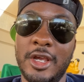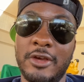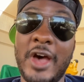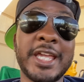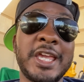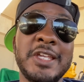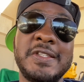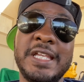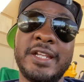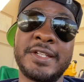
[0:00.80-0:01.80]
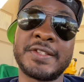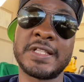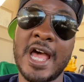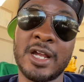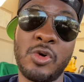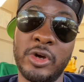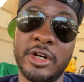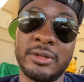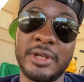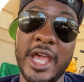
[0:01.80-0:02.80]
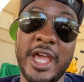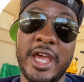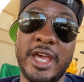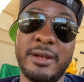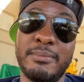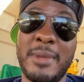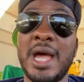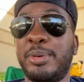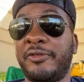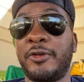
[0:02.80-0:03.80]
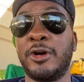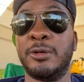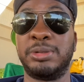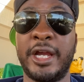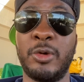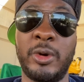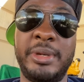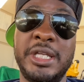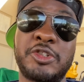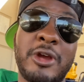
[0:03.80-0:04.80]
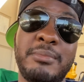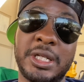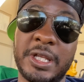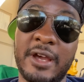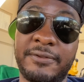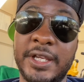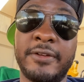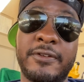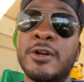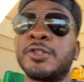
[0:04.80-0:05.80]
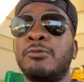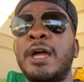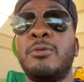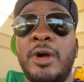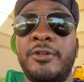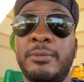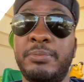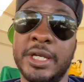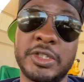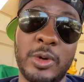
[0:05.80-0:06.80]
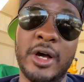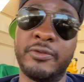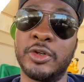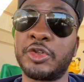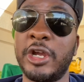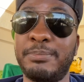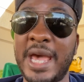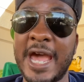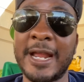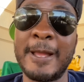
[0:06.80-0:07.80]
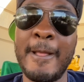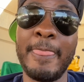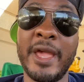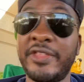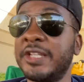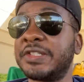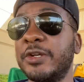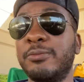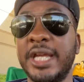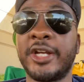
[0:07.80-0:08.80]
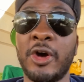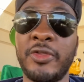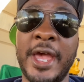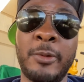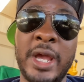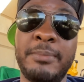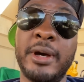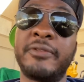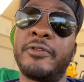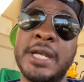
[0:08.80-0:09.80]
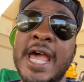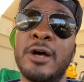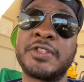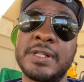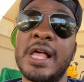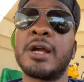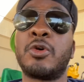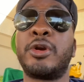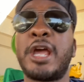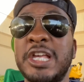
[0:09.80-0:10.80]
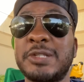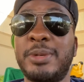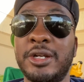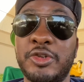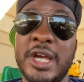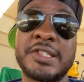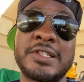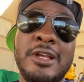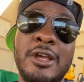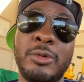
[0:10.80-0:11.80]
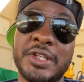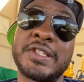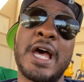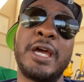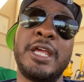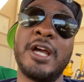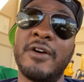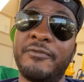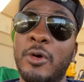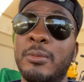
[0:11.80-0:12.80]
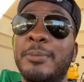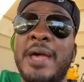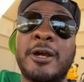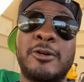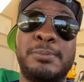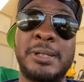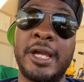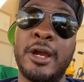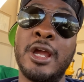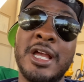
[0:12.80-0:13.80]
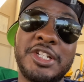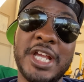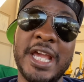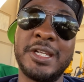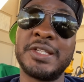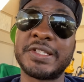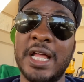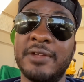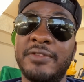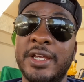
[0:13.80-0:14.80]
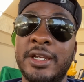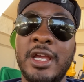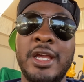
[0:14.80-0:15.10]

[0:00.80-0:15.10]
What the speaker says: Vikings needed a slot corner, and my preferred player would be Trent McDuffie in the first round, whether it pick 12 or trade back, and they still may go that way, but for now, slot corner has been addressed with the signing of former Packer player Chandon Sullivan.